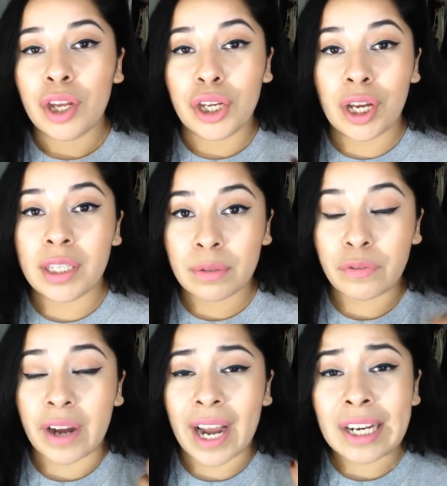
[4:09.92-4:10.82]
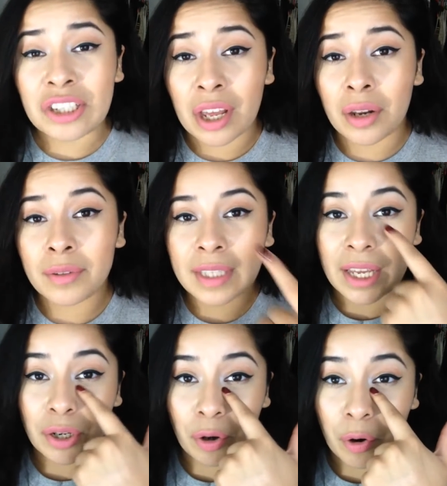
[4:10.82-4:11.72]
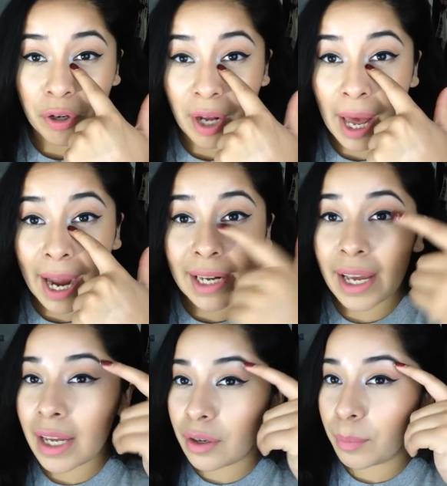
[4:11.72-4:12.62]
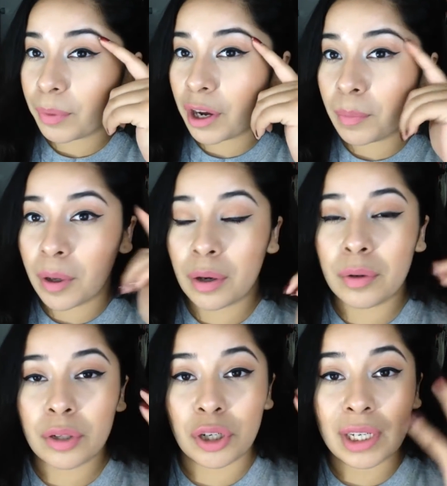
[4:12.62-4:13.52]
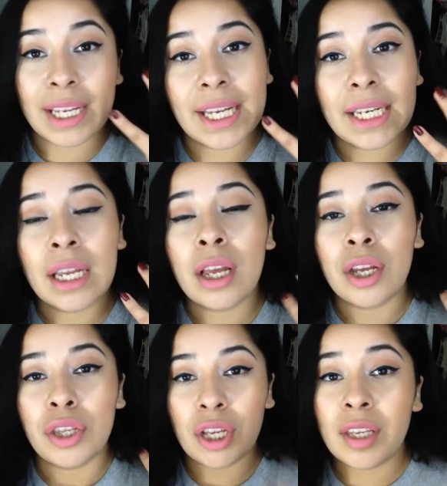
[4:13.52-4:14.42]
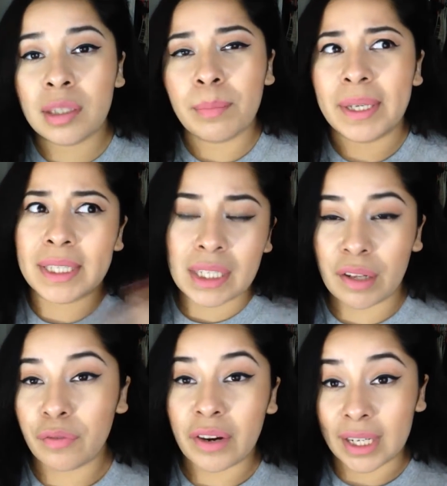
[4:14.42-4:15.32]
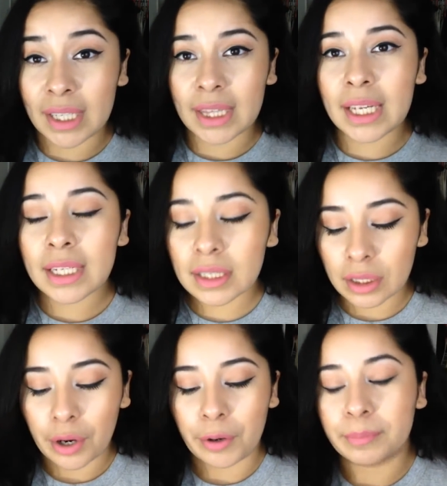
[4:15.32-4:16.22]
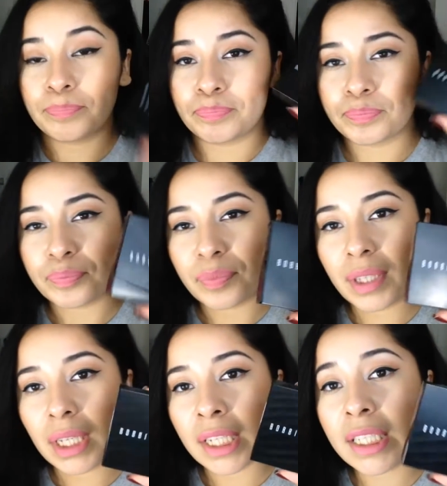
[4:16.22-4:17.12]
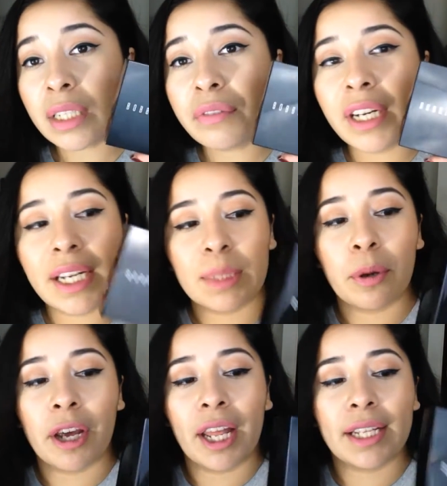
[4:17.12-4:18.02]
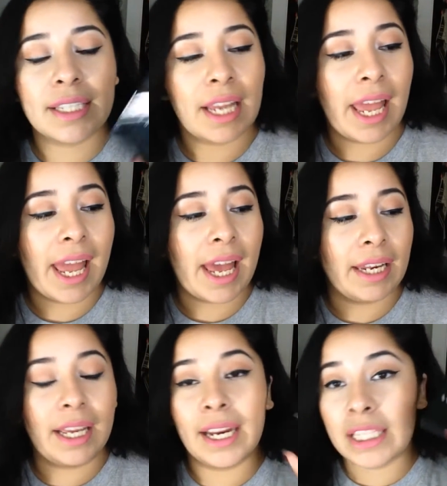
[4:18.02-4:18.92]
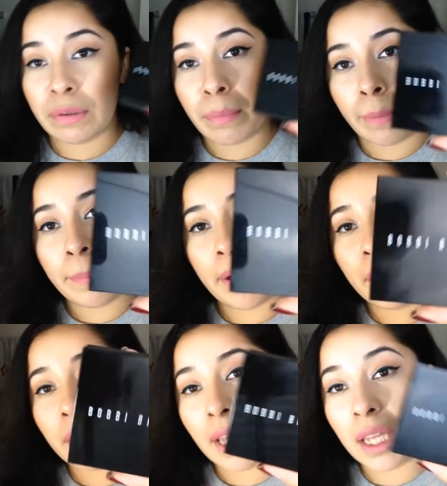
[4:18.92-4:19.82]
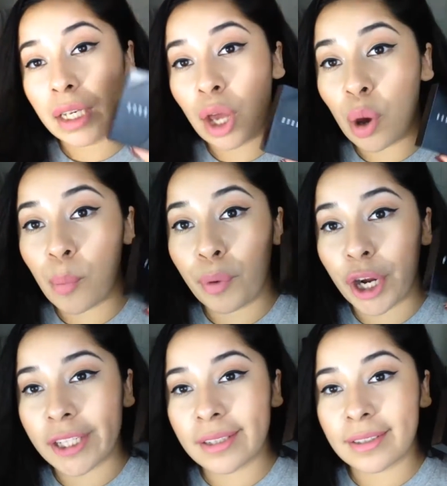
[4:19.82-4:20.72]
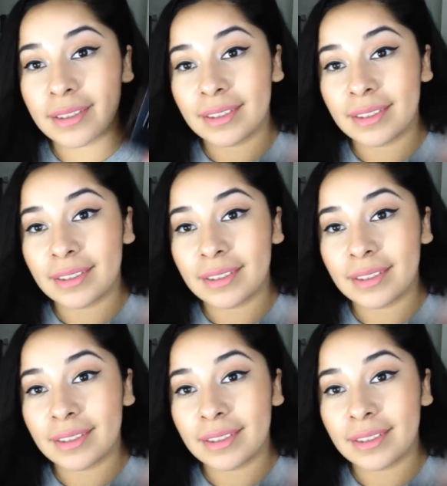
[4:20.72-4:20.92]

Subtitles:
you can use them for eyeshadows, inner corner highlight, your brow bone, your lid. You can use them basically for anything. So this is a really nice product, and again, it's from Bobbi Brown in Bronze.